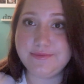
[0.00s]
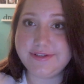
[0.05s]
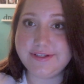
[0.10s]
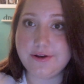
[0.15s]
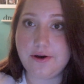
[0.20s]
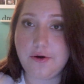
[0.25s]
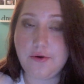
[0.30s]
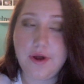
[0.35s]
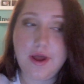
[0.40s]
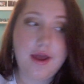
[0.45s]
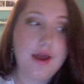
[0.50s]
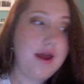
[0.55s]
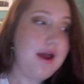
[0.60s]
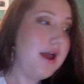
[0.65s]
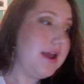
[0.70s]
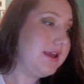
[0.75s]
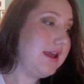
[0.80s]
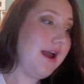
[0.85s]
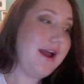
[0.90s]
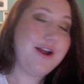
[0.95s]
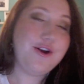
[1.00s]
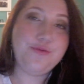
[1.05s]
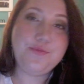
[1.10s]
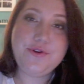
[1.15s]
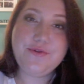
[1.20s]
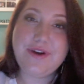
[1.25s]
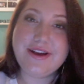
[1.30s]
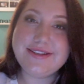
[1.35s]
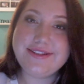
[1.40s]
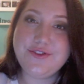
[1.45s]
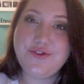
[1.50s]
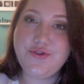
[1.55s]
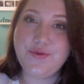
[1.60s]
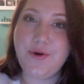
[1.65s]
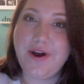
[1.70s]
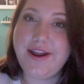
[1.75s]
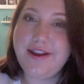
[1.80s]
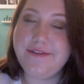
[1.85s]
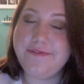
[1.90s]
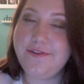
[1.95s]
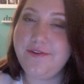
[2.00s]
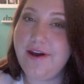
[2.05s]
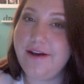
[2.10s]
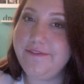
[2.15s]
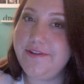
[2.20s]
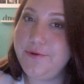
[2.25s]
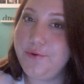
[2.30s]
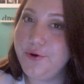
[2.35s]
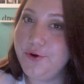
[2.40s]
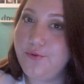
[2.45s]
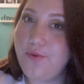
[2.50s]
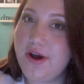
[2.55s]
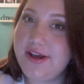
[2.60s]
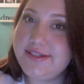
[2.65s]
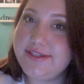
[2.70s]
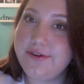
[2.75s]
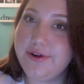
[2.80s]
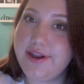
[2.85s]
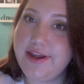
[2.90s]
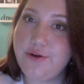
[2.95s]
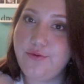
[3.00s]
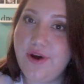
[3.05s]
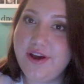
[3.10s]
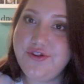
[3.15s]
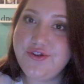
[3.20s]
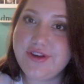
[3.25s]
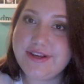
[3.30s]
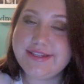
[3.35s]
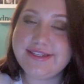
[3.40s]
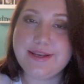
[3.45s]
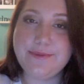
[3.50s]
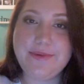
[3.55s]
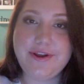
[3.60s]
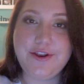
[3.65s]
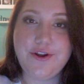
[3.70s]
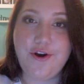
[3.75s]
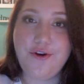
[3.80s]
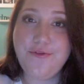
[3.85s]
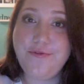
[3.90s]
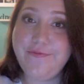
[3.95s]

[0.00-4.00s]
So yeah, I hope you guys enjoyed. If you have any requests or any questions, let me know.